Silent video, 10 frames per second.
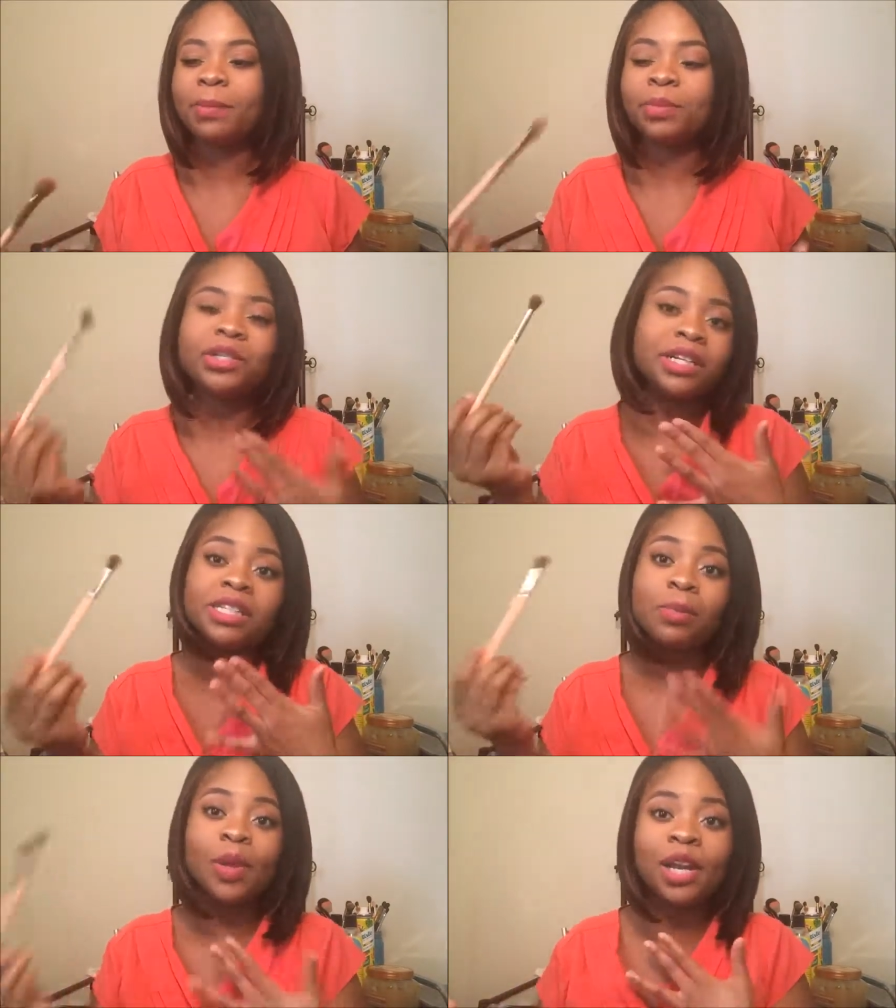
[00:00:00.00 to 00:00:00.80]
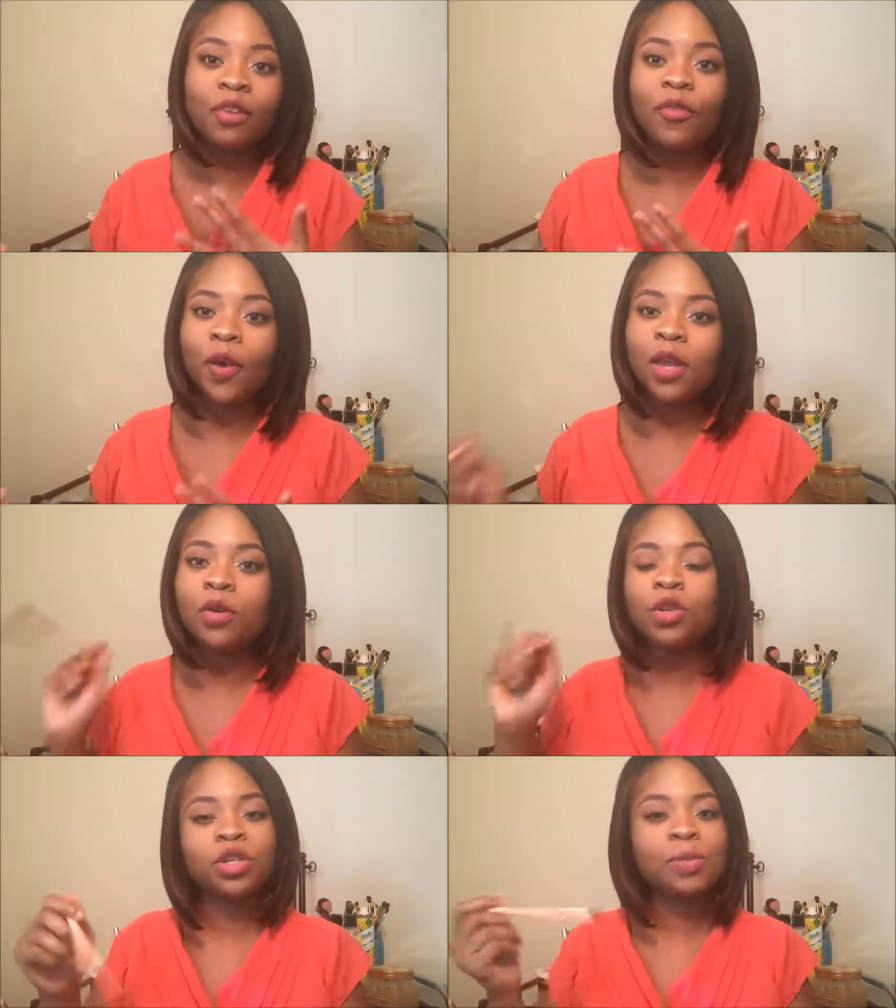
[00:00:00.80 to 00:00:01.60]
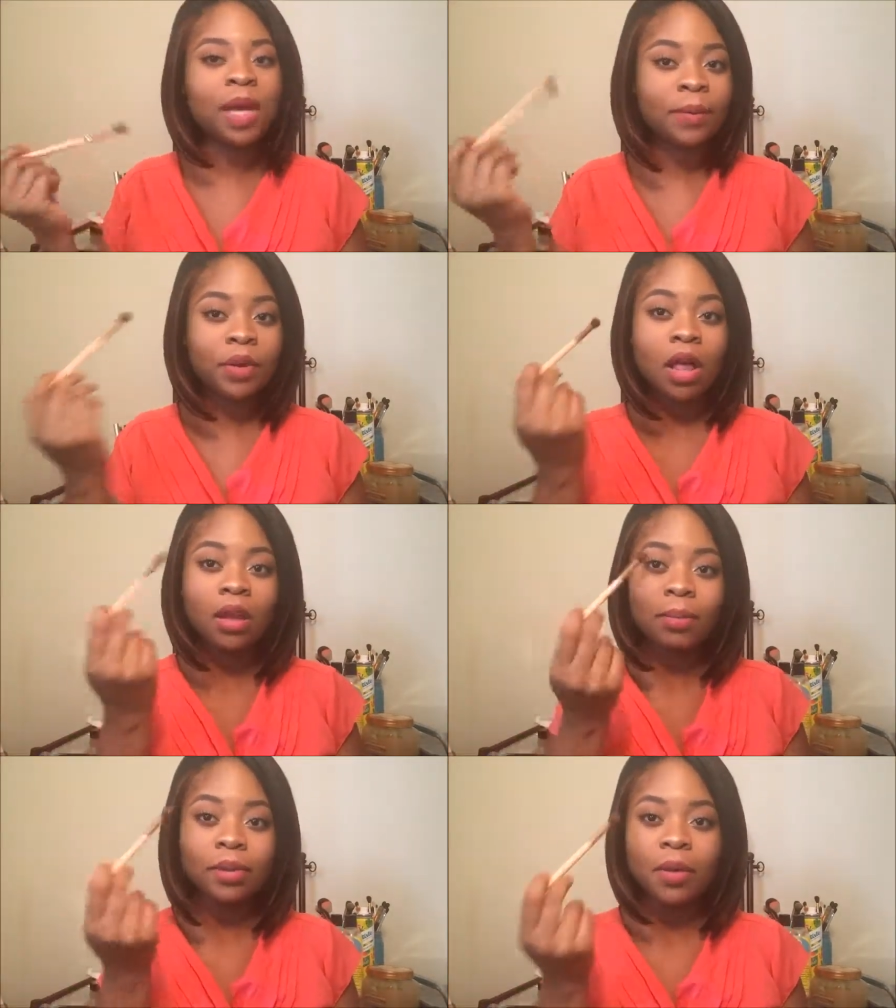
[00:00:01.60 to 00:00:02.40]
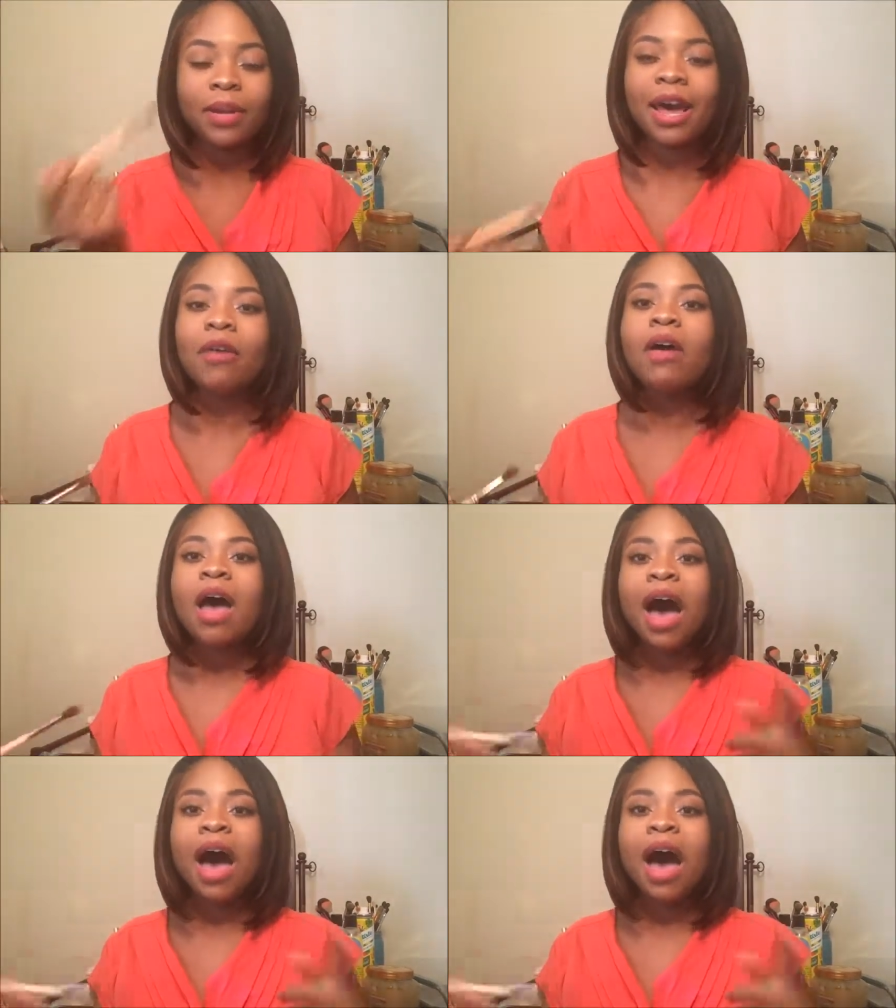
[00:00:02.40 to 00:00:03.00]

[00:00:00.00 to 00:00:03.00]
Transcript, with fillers: It does the blending for you. You just pick up your color, blow it out.